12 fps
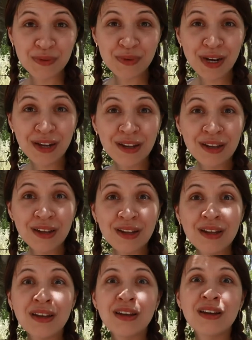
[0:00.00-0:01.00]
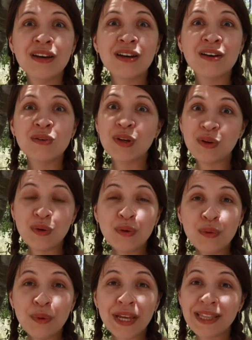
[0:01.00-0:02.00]
telling her about Jesus
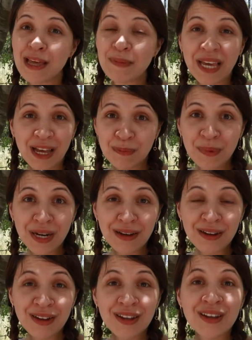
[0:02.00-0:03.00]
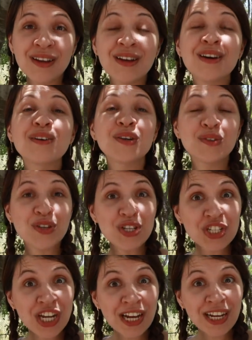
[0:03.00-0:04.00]
and how much he loved her
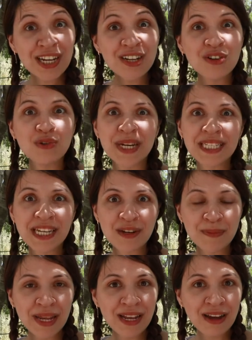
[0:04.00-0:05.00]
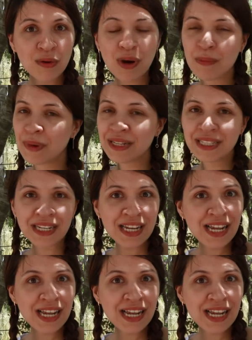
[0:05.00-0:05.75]
and that he came and died for her.